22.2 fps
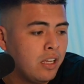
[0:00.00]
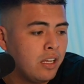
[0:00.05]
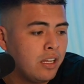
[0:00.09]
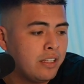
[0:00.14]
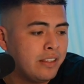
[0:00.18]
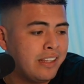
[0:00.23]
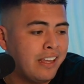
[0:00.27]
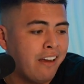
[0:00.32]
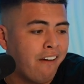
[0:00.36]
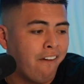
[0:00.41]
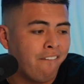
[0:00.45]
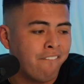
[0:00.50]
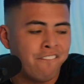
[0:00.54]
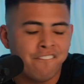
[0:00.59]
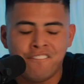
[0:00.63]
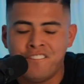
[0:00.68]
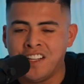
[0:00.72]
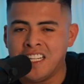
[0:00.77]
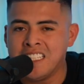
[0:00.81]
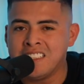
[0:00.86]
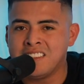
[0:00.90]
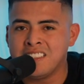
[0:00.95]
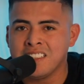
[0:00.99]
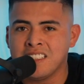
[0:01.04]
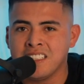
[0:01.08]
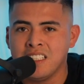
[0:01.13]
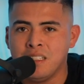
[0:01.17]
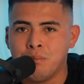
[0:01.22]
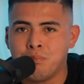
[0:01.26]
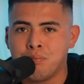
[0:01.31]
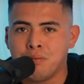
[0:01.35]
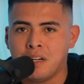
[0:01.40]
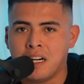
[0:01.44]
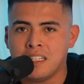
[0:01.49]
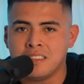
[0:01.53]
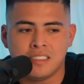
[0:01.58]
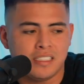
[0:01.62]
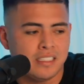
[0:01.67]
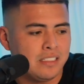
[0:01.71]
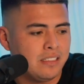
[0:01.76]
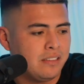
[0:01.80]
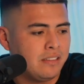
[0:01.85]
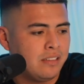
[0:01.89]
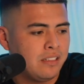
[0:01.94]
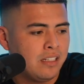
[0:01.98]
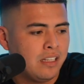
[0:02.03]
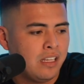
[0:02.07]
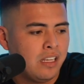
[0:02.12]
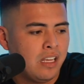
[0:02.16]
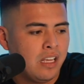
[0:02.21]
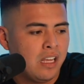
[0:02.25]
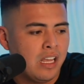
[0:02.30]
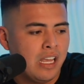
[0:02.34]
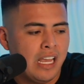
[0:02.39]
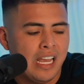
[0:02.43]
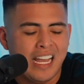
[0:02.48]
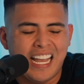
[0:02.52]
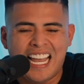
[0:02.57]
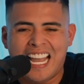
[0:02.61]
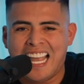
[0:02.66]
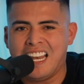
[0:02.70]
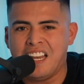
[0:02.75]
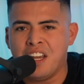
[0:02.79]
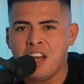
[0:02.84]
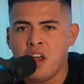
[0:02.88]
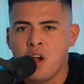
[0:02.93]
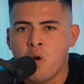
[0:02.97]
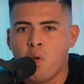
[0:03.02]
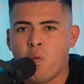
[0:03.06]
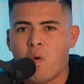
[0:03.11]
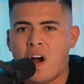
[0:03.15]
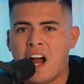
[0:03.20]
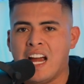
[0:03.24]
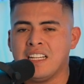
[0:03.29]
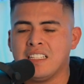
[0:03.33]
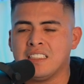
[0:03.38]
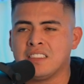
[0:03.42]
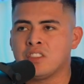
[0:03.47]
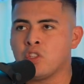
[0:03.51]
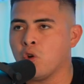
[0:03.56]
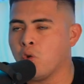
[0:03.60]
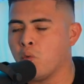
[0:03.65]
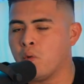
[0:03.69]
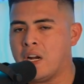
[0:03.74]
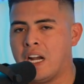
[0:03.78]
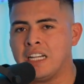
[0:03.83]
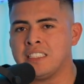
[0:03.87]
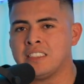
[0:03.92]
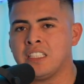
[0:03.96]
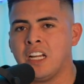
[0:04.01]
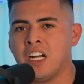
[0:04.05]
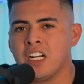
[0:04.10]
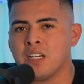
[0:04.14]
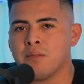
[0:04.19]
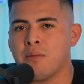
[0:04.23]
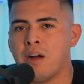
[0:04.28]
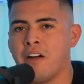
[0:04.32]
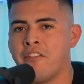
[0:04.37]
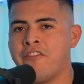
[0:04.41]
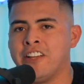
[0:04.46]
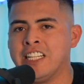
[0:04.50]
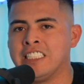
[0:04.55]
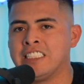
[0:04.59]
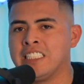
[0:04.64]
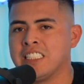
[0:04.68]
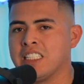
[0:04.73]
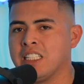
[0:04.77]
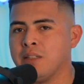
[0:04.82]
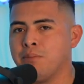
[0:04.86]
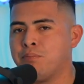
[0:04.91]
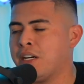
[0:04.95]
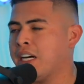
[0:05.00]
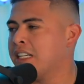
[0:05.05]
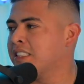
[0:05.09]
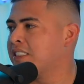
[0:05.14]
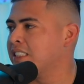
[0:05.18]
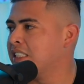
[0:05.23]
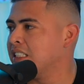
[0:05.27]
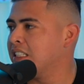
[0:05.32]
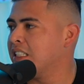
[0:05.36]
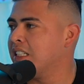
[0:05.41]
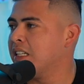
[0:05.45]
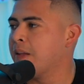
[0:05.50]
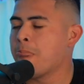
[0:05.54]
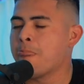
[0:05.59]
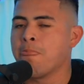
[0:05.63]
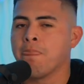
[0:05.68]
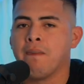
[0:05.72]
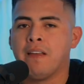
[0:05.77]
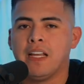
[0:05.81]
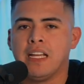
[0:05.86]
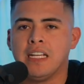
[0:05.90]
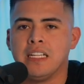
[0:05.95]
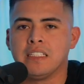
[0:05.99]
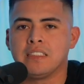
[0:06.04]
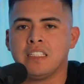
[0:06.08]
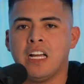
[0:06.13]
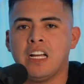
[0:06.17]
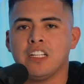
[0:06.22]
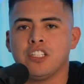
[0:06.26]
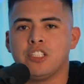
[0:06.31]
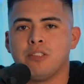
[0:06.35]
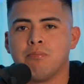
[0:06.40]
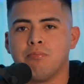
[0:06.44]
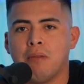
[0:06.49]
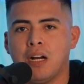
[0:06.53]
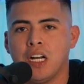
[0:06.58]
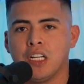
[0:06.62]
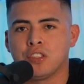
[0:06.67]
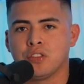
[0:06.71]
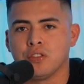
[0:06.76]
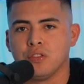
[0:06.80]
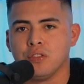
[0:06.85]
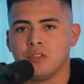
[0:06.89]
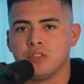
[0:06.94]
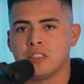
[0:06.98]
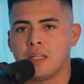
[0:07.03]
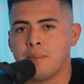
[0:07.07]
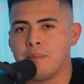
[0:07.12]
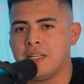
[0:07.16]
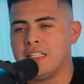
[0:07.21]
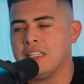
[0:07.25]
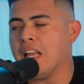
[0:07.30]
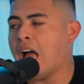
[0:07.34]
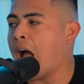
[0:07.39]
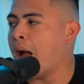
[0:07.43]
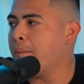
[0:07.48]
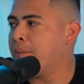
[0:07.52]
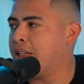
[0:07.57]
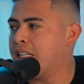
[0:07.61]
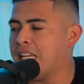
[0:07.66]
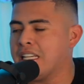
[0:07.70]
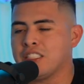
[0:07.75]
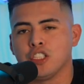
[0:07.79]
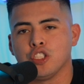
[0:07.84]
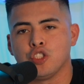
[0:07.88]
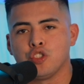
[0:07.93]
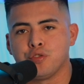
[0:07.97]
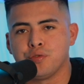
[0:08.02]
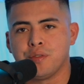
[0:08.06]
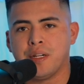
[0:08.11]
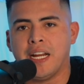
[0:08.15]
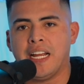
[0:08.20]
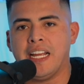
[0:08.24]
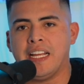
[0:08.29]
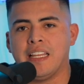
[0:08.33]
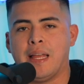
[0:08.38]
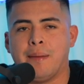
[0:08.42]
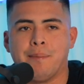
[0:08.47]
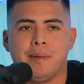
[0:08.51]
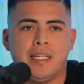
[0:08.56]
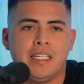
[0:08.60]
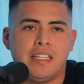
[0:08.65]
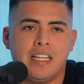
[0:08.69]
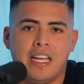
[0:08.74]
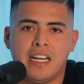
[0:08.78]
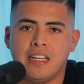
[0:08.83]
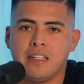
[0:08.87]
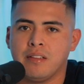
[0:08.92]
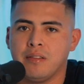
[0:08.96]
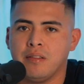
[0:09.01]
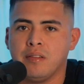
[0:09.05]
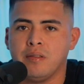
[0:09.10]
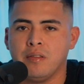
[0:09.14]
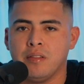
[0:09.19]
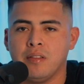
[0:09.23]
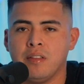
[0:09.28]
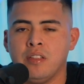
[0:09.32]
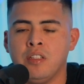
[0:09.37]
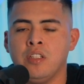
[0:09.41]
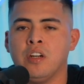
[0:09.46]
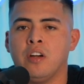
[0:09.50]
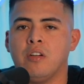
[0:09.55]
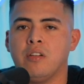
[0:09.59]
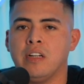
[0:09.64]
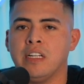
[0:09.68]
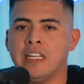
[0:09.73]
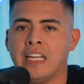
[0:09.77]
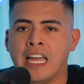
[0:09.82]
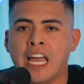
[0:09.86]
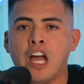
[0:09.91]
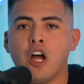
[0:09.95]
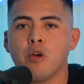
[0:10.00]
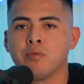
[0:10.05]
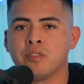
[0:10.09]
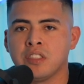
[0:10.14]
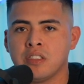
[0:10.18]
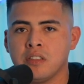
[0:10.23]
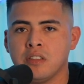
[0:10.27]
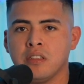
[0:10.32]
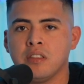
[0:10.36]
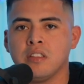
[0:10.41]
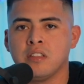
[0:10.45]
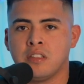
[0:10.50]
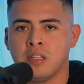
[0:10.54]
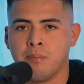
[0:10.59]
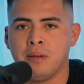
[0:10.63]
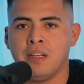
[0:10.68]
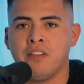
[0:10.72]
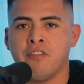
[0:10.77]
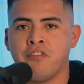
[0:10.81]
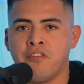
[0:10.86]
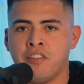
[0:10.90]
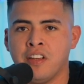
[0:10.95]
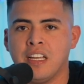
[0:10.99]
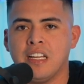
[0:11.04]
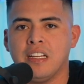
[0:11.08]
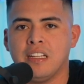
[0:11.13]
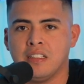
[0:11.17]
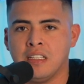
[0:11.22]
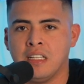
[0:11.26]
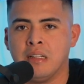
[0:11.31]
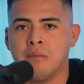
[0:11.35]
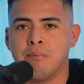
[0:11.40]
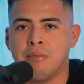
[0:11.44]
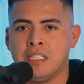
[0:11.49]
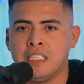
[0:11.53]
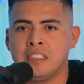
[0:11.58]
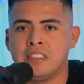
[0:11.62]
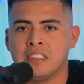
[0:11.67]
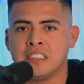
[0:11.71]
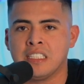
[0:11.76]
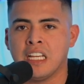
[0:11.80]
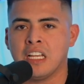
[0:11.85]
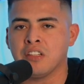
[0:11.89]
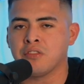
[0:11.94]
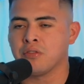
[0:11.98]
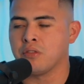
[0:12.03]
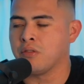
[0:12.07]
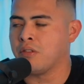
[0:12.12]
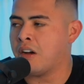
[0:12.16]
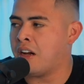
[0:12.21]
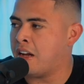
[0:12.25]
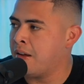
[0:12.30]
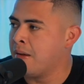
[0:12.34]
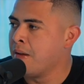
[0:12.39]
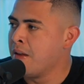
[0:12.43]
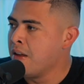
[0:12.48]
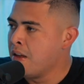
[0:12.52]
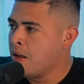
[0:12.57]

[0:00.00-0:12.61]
They are physically present. And why? So when I talk about physically present, it's not your muscles. I mean that's a trait. I mean, like, it helps to be fit and be successful, right?